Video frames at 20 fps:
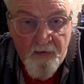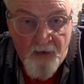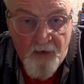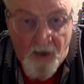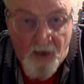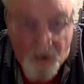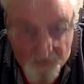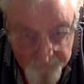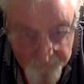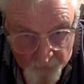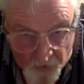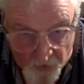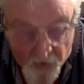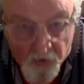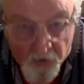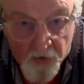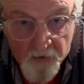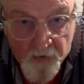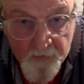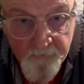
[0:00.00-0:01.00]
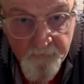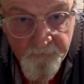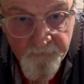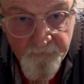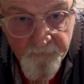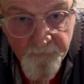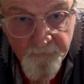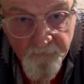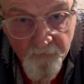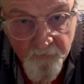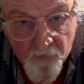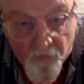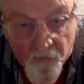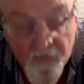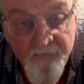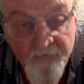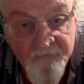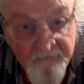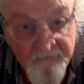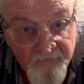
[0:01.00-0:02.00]
other herbs,
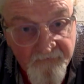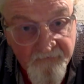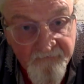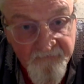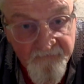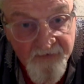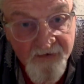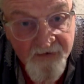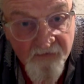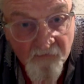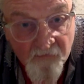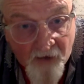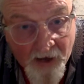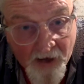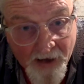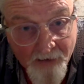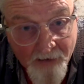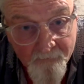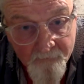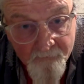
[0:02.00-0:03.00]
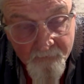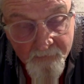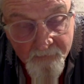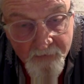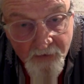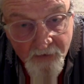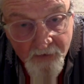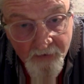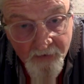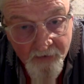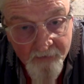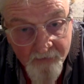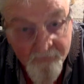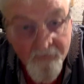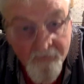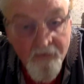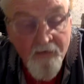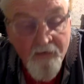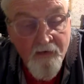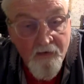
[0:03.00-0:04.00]
like 50 gram, get it,
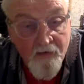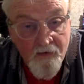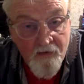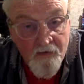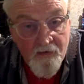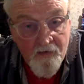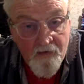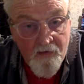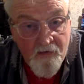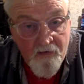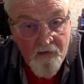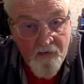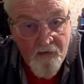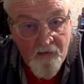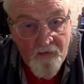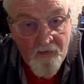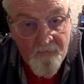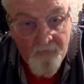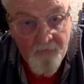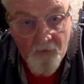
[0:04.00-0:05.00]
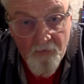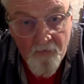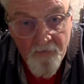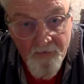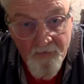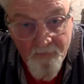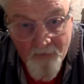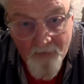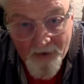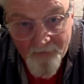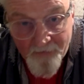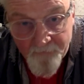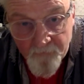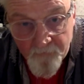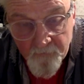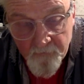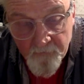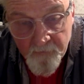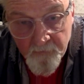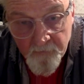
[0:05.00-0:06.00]
of holy
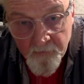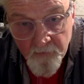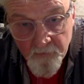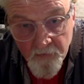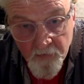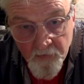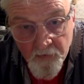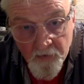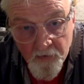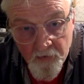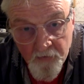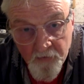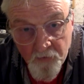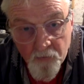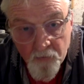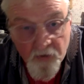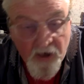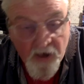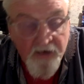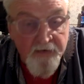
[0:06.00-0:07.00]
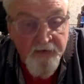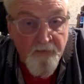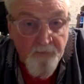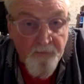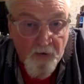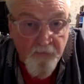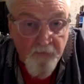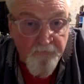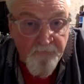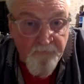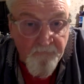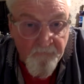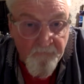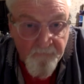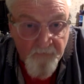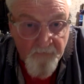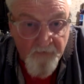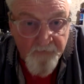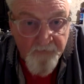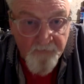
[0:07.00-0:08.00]
basil, you're getting the both of
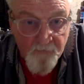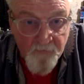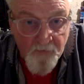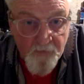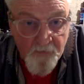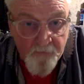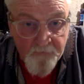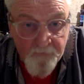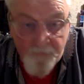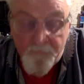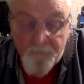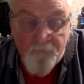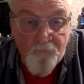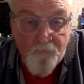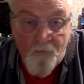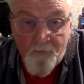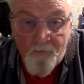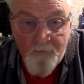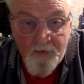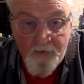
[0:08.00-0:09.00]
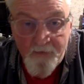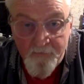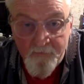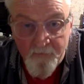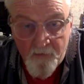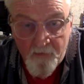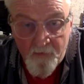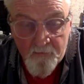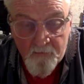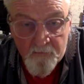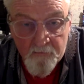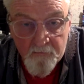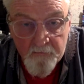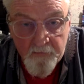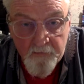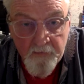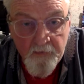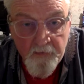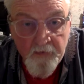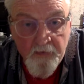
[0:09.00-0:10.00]
best worlds. This is what I'm being told.
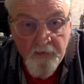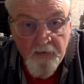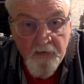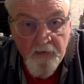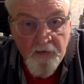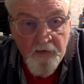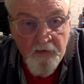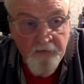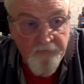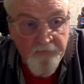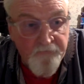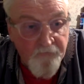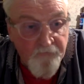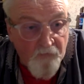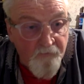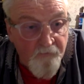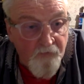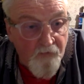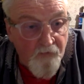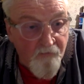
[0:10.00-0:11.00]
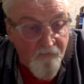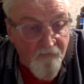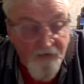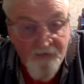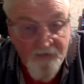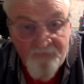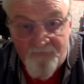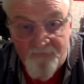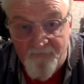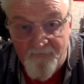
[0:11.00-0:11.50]
So there is a